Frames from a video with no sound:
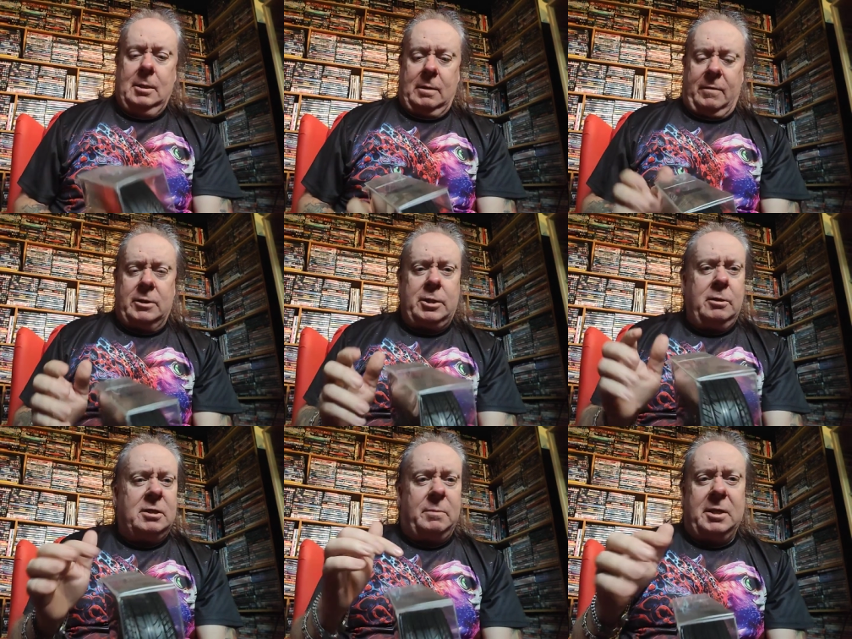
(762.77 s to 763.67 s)
If you
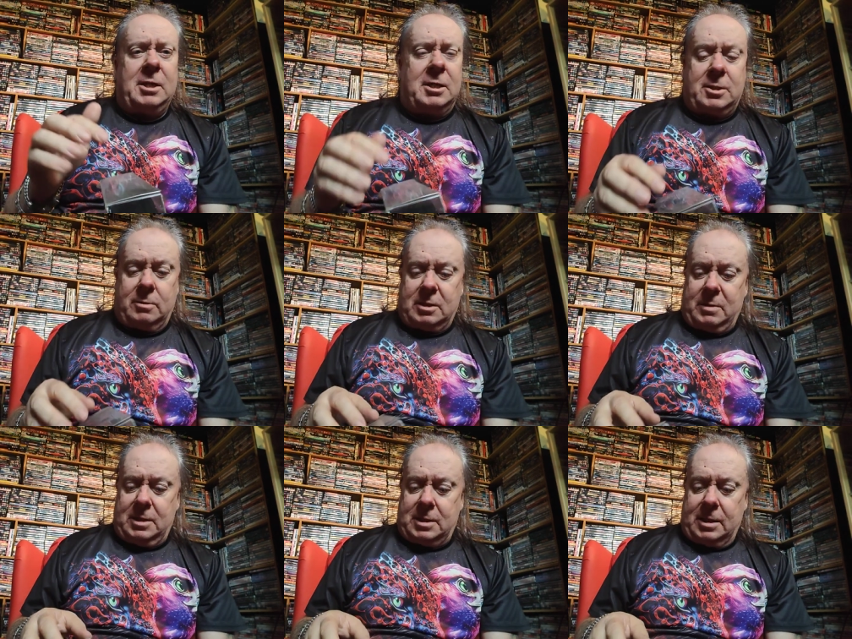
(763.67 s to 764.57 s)
excuse some of the dust on some of
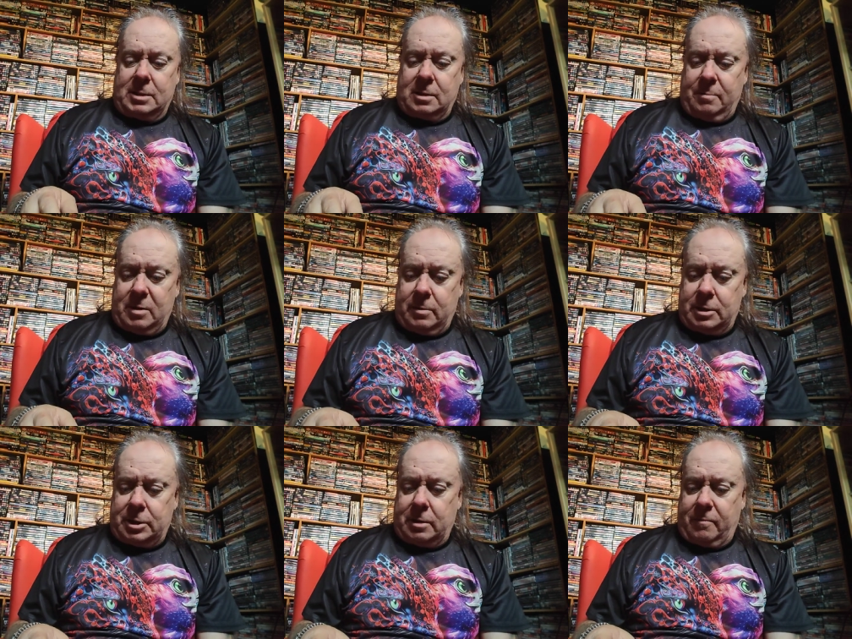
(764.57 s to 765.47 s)
these things because they've been on the
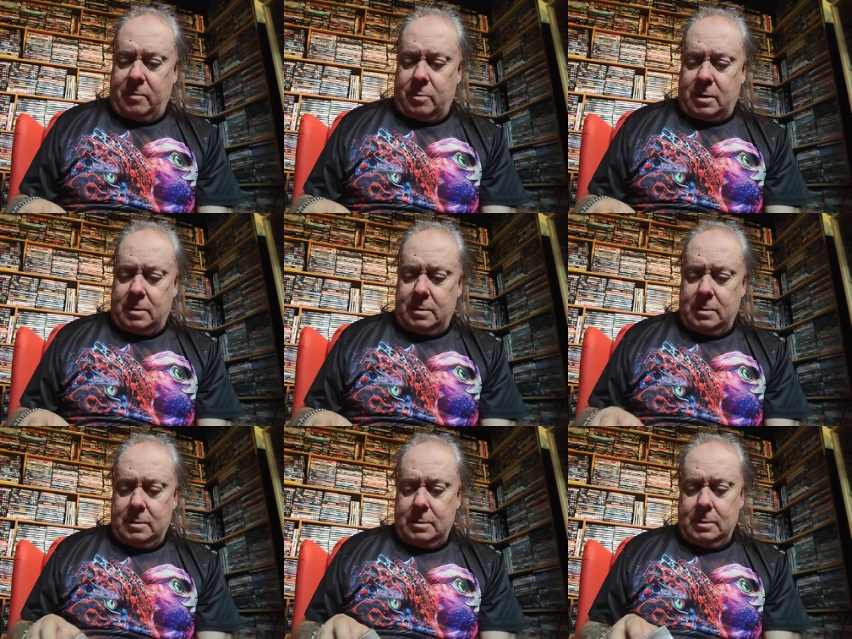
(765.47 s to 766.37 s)
shelf for a while.
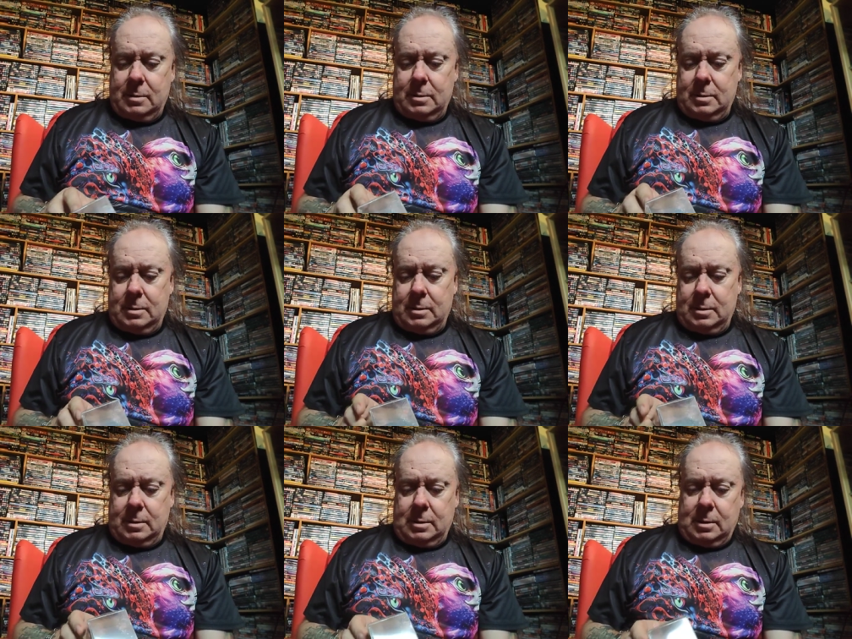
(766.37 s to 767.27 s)

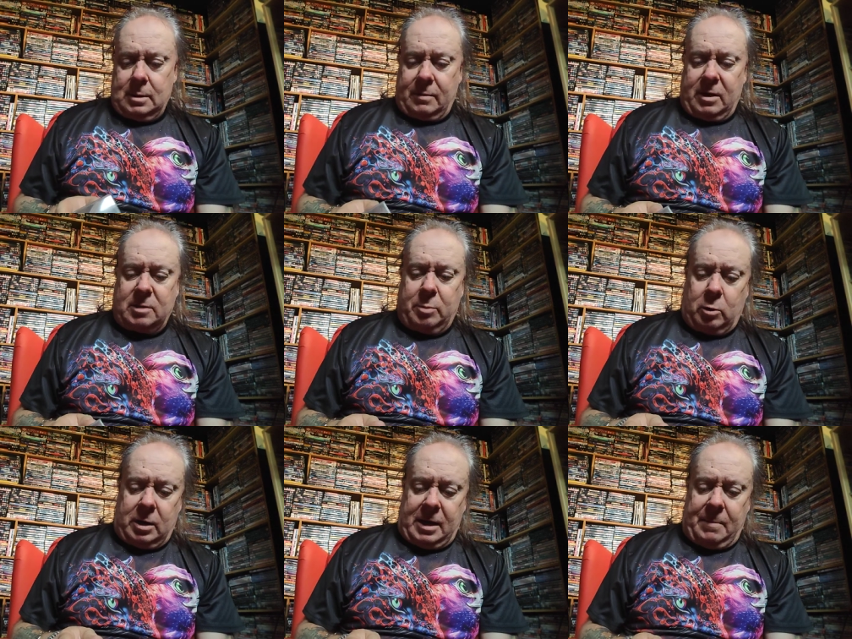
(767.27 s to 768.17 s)
I think there's a
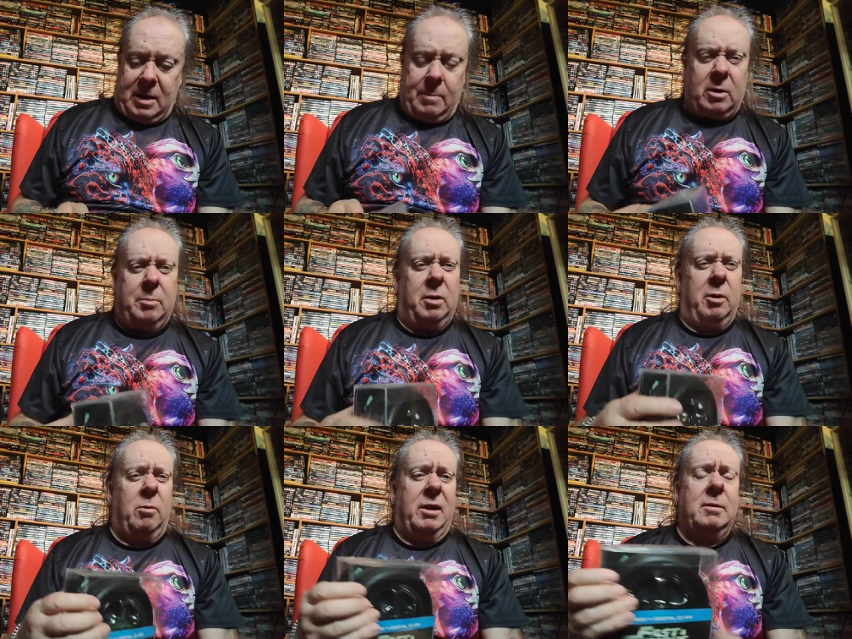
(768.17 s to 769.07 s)
booklet in there. I'm not going to pull it
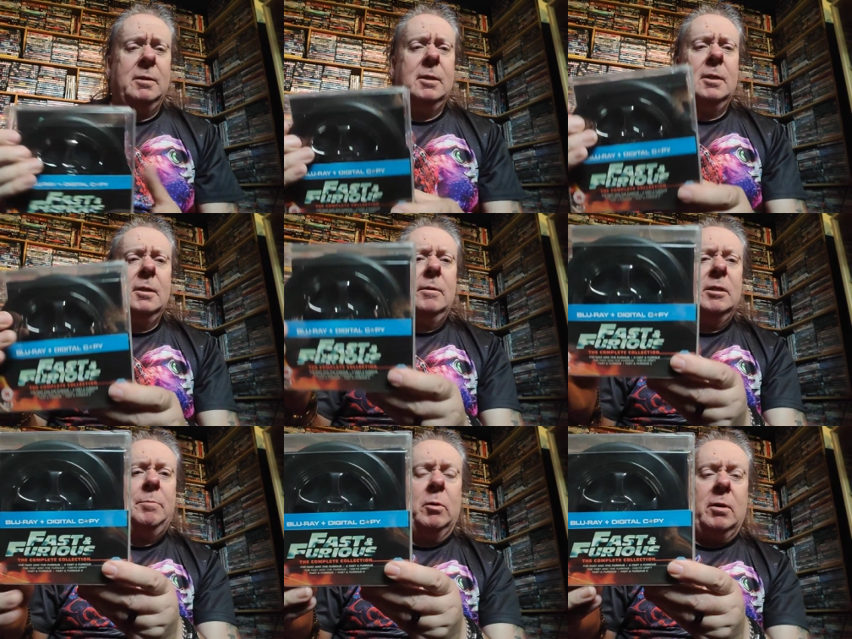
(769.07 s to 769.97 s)
all out.
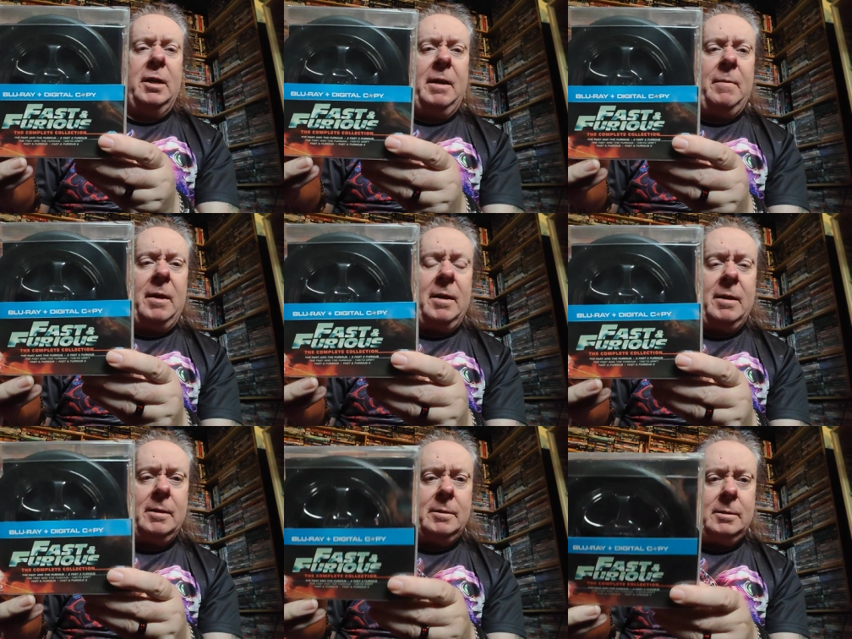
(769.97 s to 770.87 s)
There's a booklet in there,
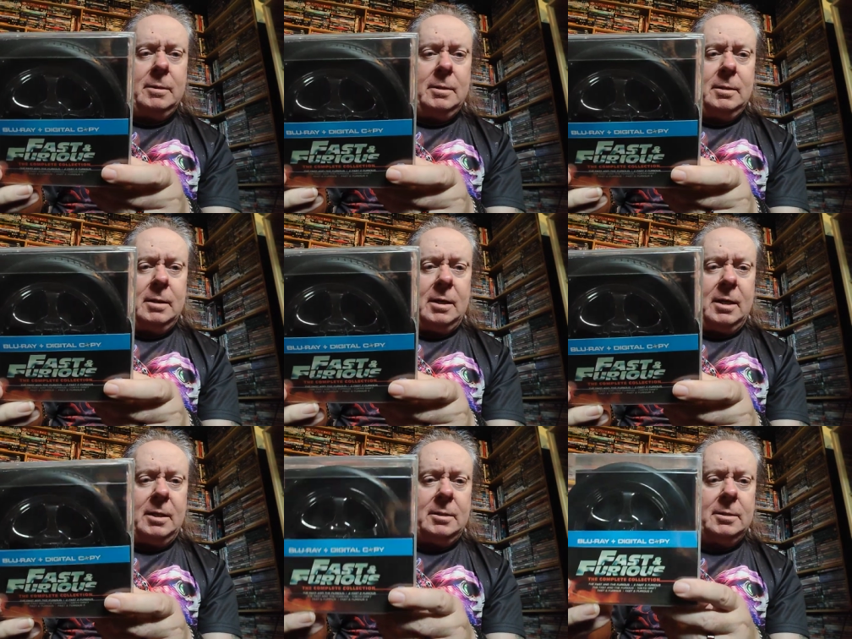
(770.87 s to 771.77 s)

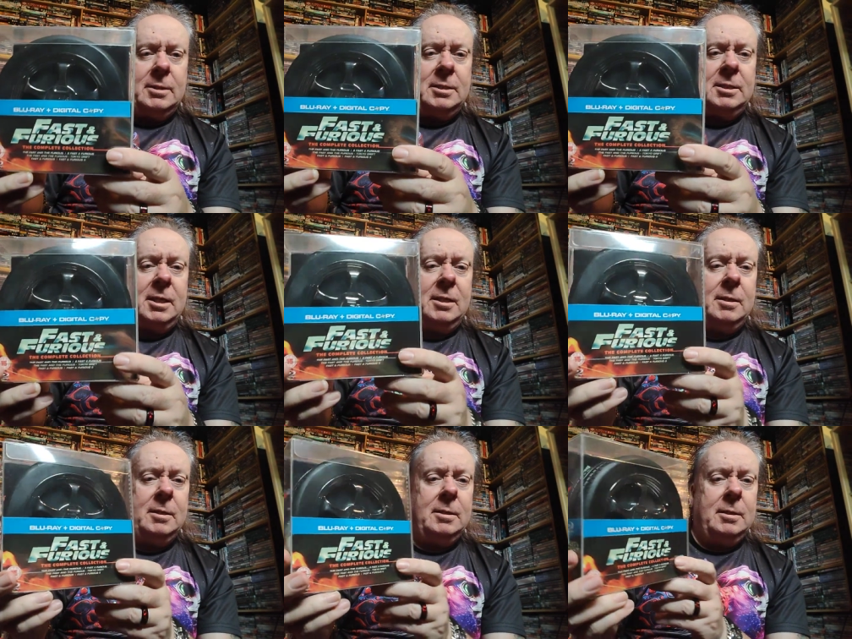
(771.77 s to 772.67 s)
and as you say,
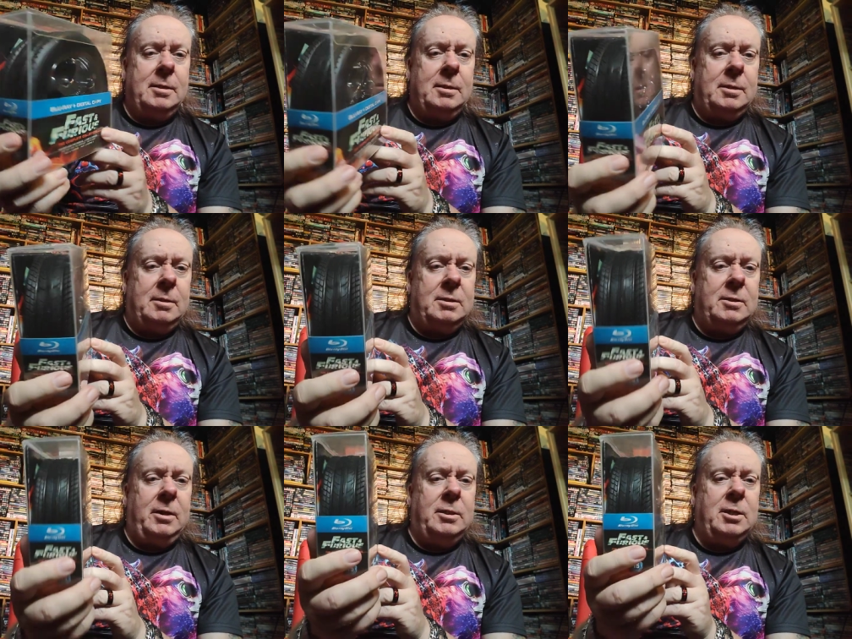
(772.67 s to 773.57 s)
a nice
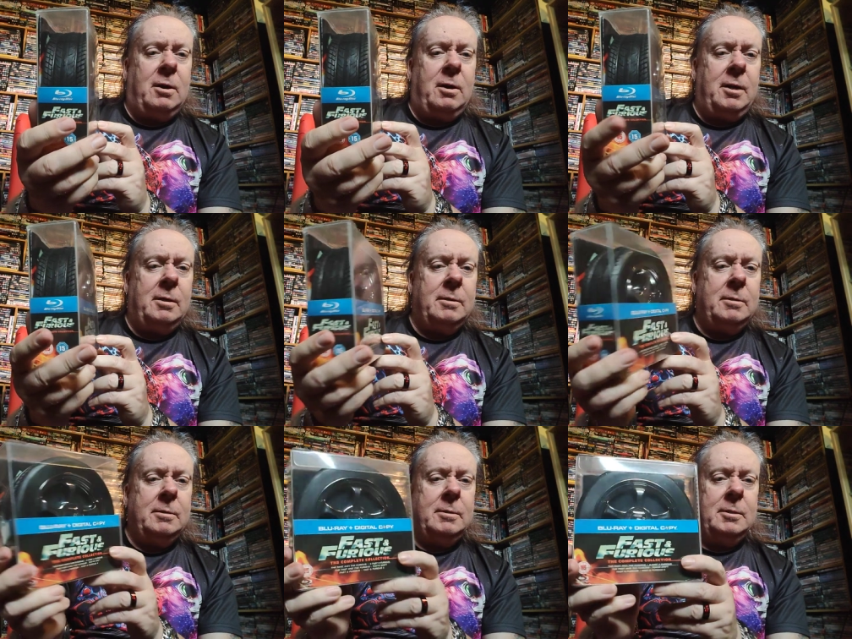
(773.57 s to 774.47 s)
looking tyre.
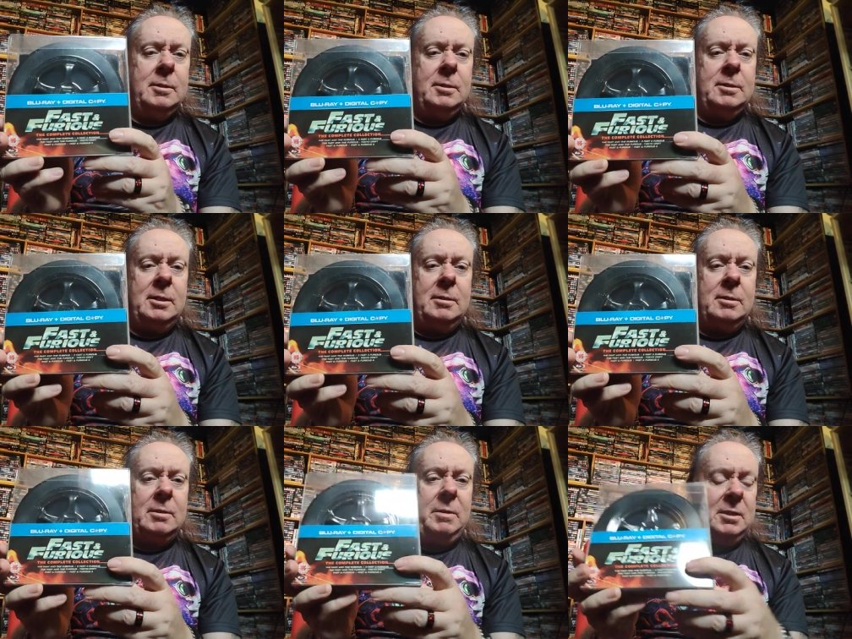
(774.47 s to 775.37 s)
So
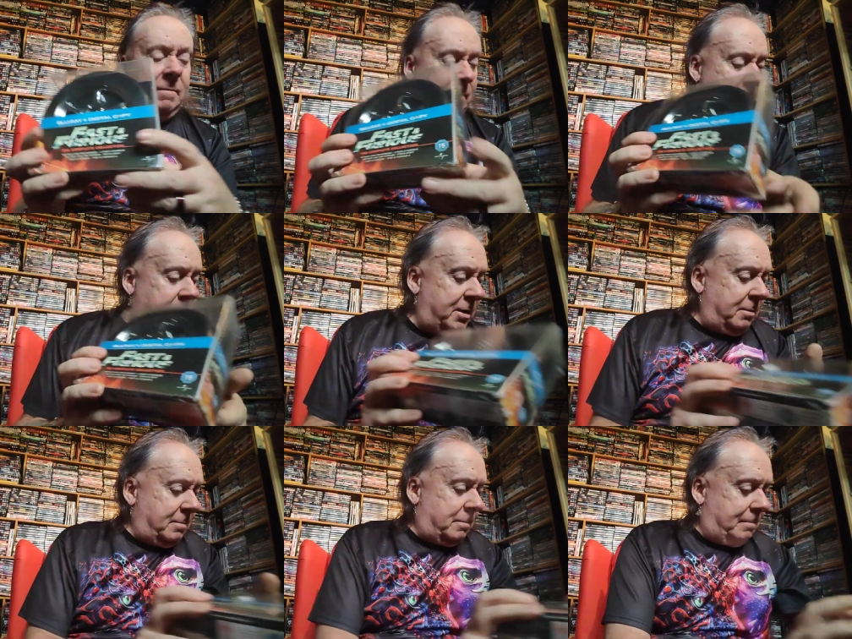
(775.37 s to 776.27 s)
that's something different as well.